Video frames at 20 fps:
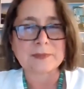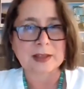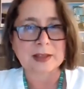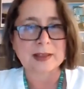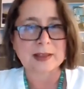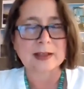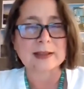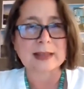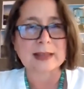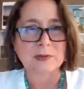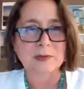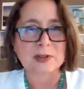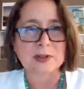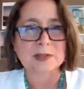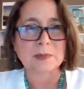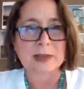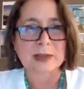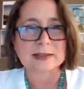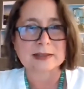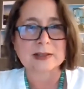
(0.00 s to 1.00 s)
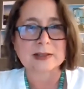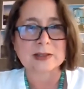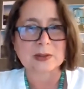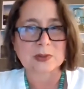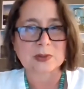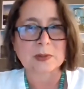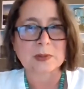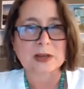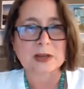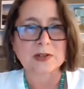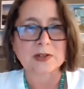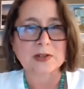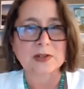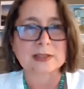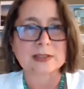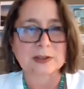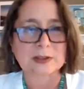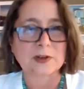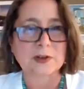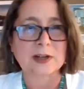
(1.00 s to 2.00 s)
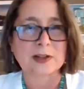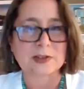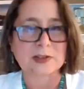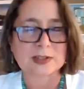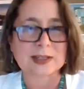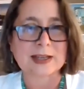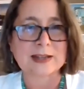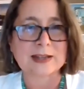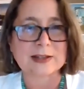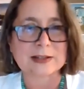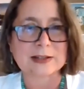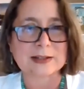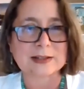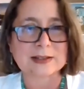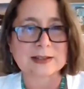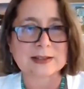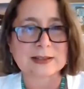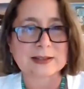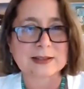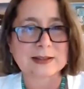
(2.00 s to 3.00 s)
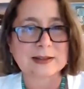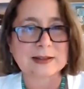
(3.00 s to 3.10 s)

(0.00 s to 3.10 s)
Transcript: I think, that what makes it so special and different in Los Angeles.